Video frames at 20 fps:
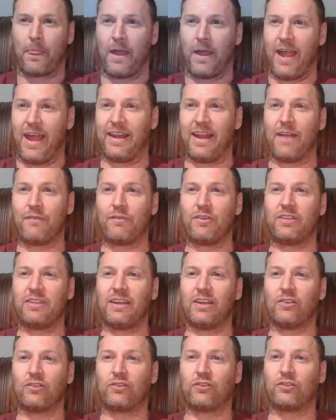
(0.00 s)
And
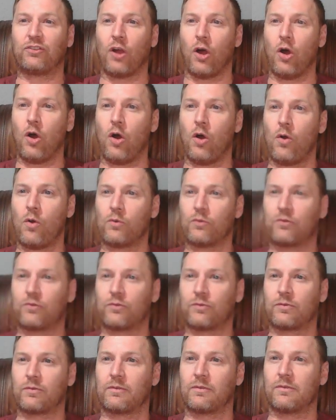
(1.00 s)
everything is so
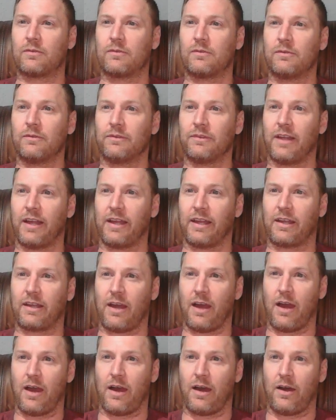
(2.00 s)
like
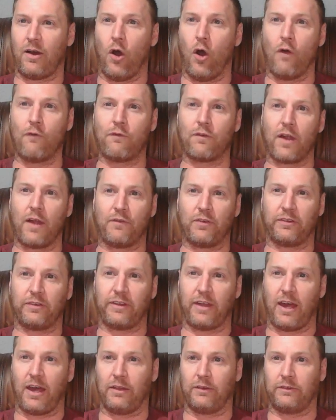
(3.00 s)
uh,
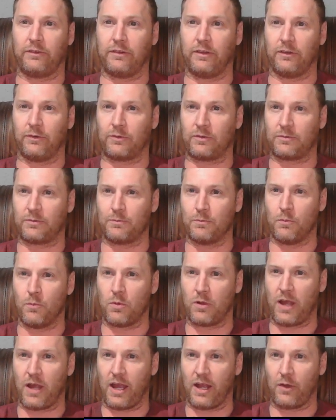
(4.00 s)
overemphasized is
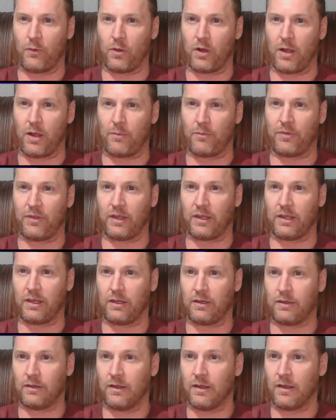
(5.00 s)
kind of what I'm thinking.